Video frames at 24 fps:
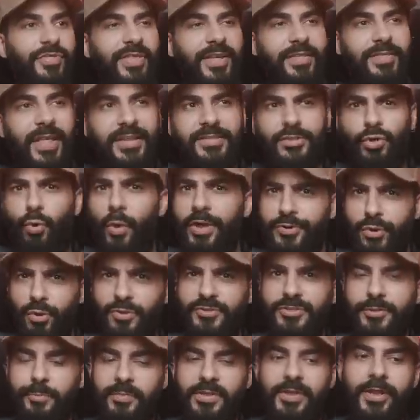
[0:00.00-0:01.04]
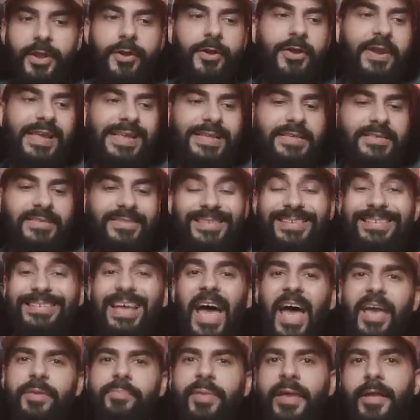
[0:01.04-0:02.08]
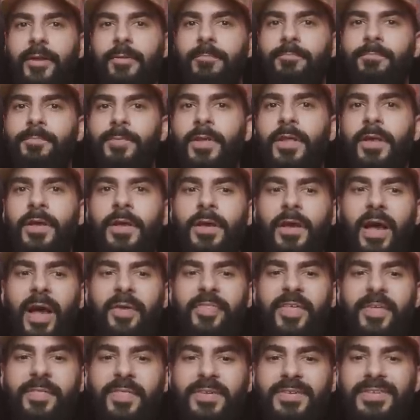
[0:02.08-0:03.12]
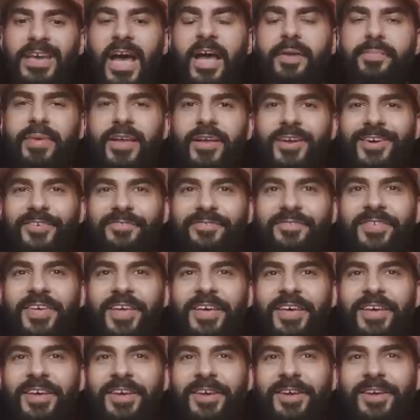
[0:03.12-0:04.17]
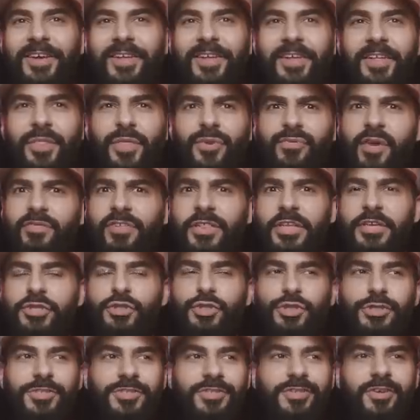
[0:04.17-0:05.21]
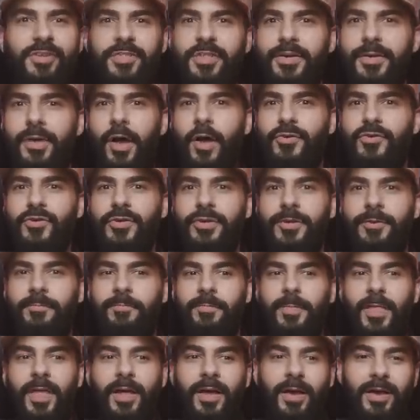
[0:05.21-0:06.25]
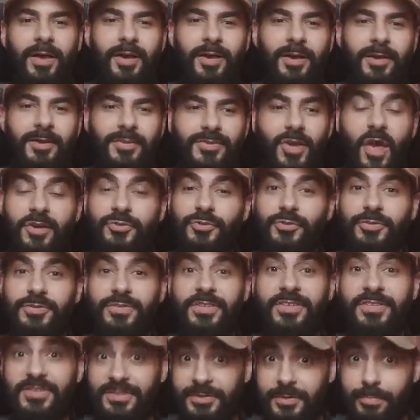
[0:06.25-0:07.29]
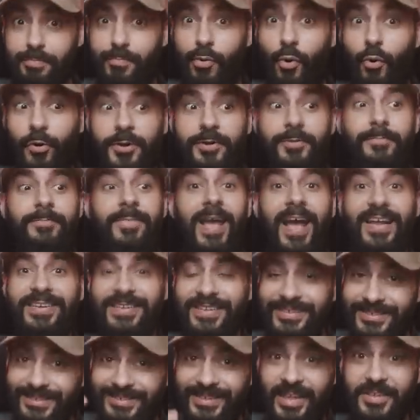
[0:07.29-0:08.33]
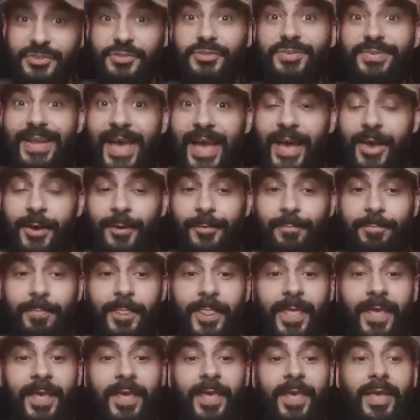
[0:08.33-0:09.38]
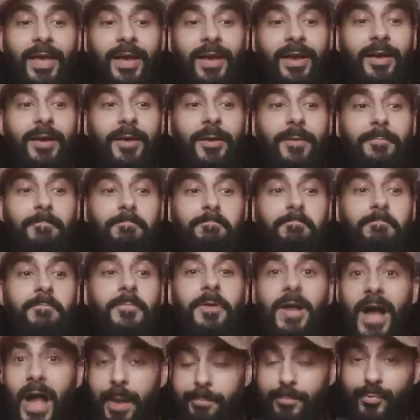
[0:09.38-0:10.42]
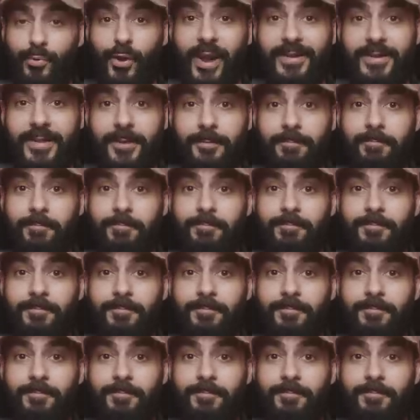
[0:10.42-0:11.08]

thing that's quite noticeable here is the timing. I think the timing of the revelation to the doctor. Doctor, this is important. I need to tell you now. I'm pregnant,